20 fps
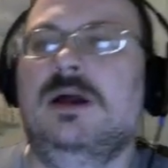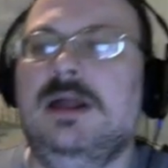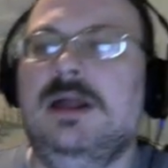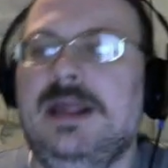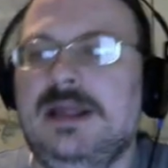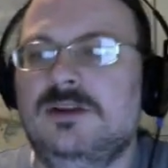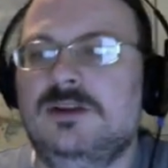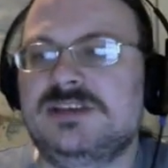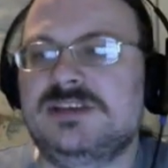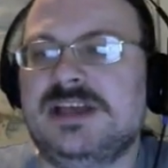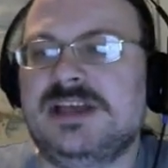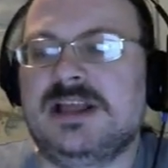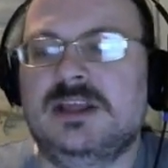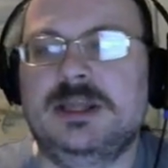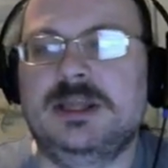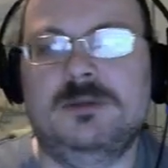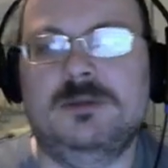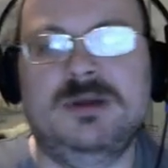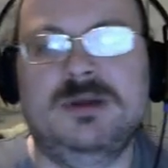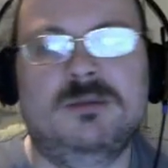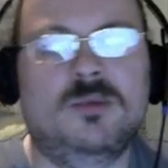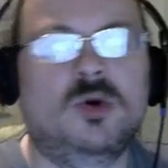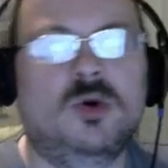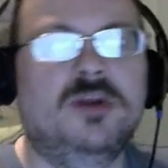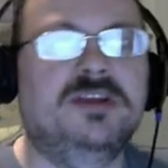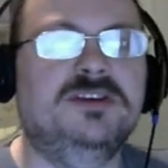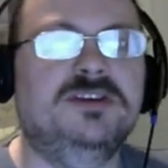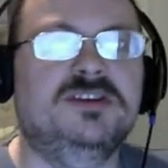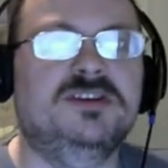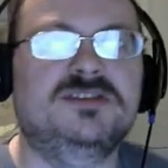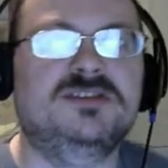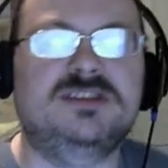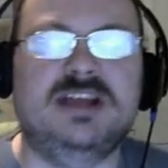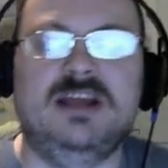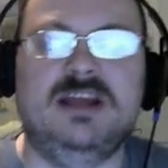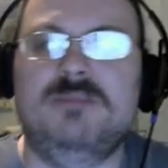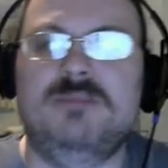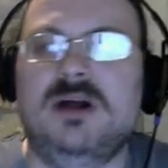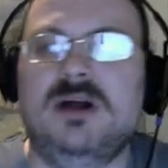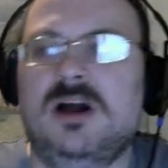It looks like a little bit more than just a
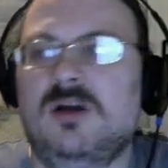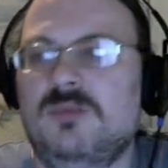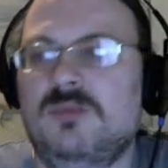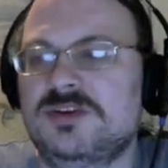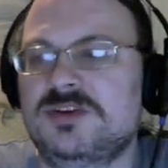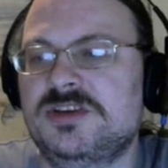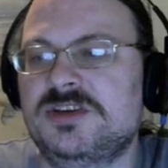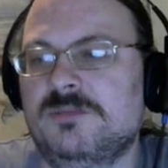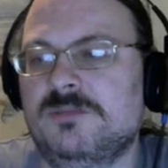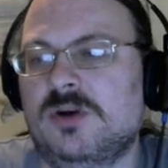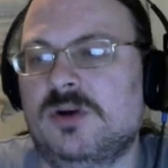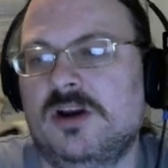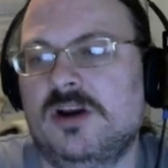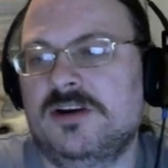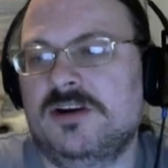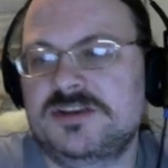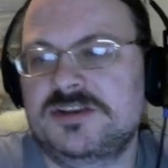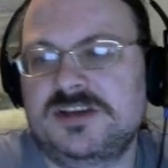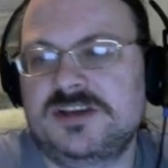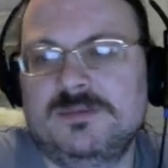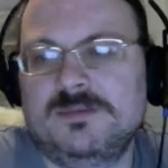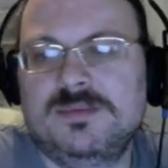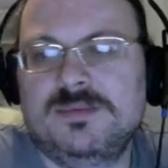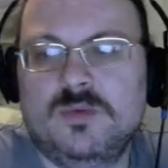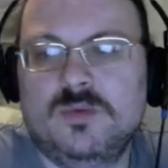publishing partnership